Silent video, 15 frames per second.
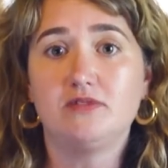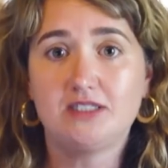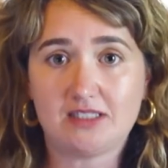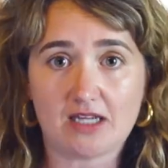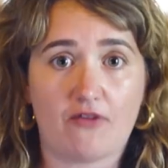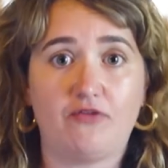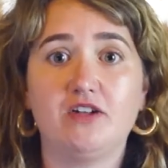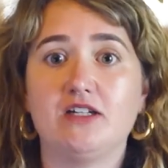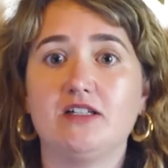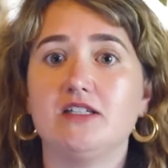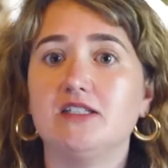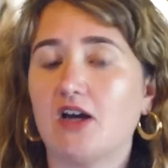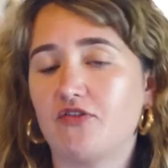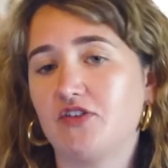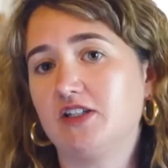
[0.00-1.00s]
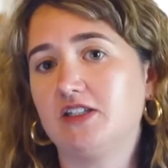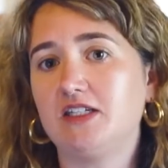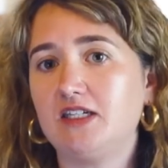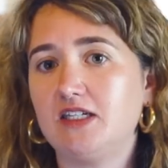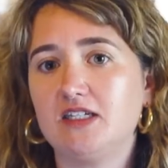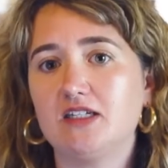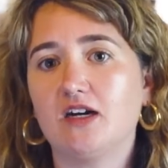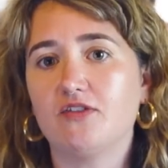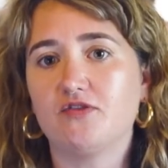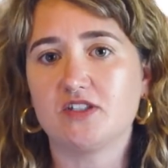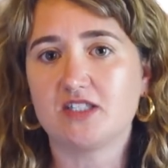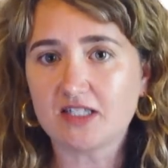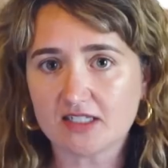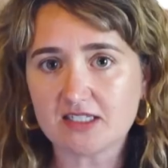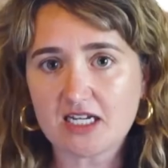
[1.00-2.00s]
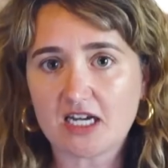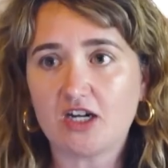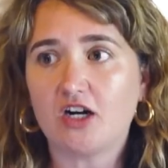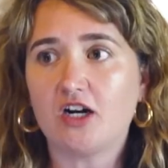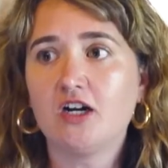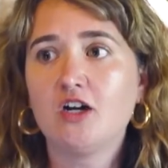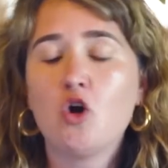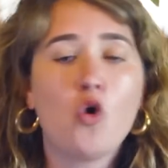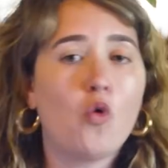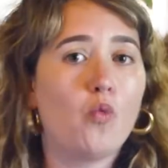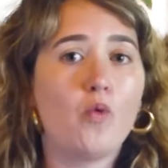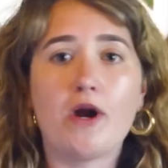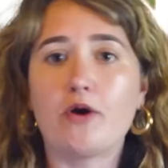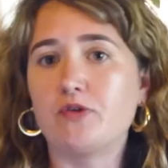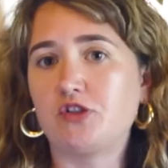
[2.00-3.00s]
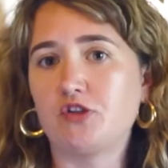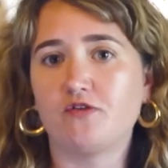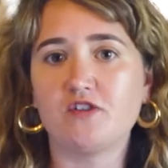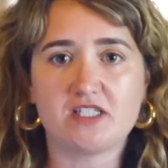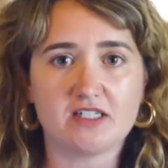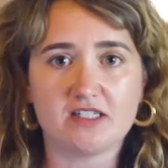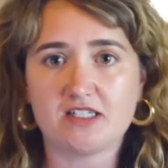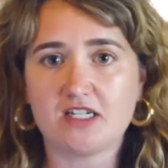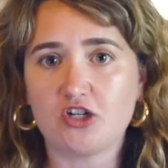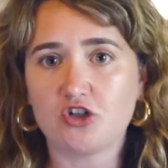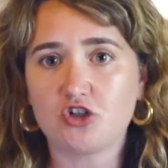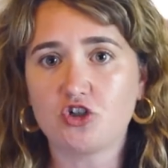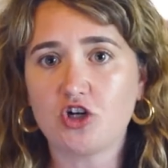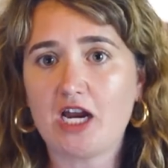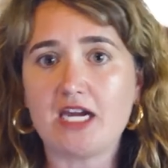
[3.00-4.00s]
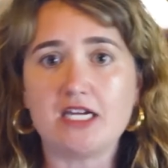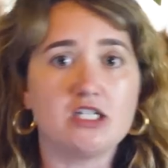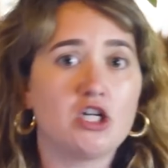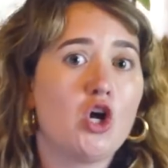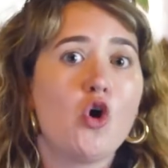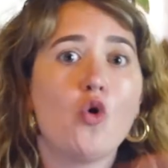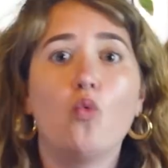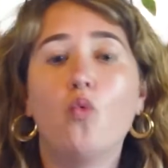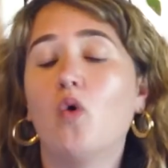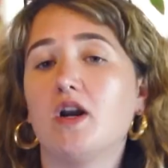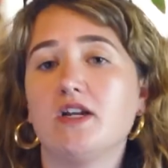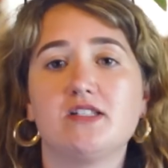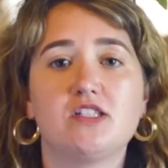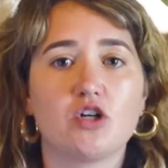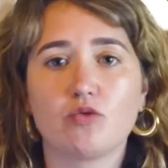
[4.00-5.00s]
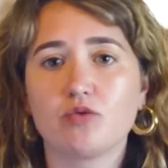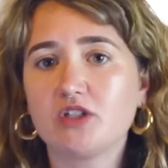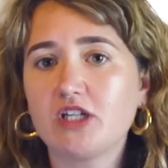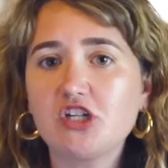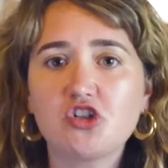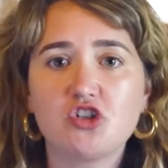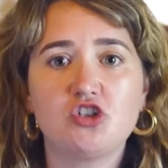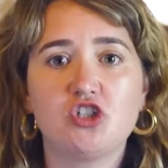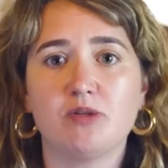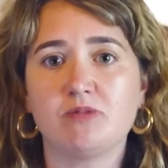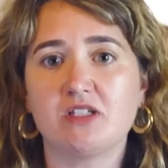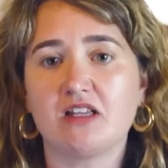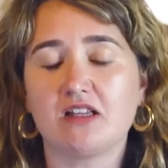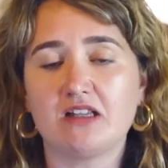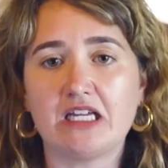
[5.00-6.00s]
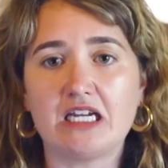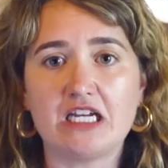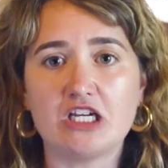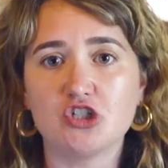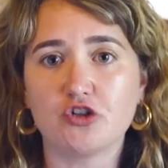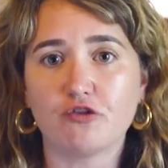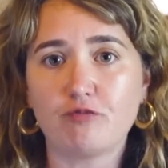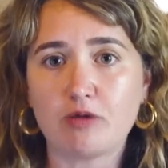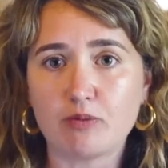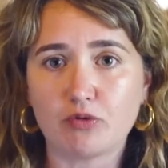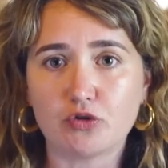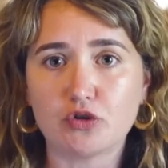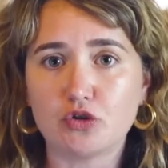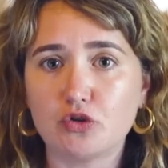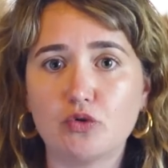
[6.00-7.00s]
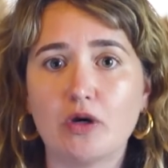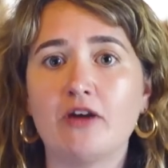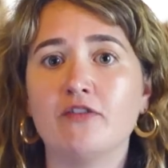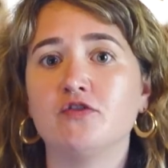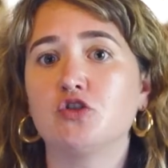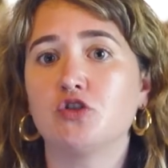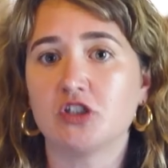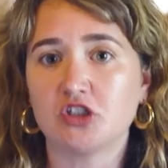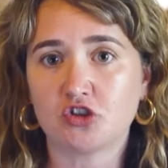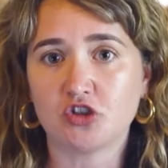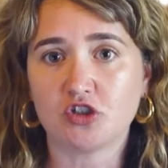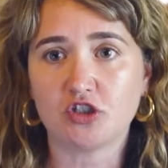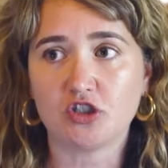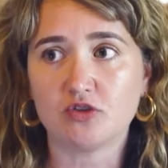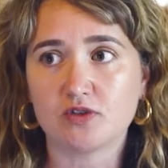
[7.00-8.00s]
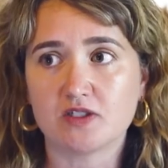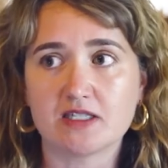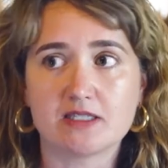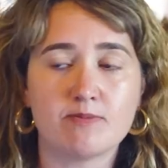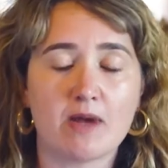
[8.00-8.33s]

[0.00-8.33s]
definitely need a facilitator. Where was your facilitator trained? What is their relationship to the lineage of people who have traditionally used this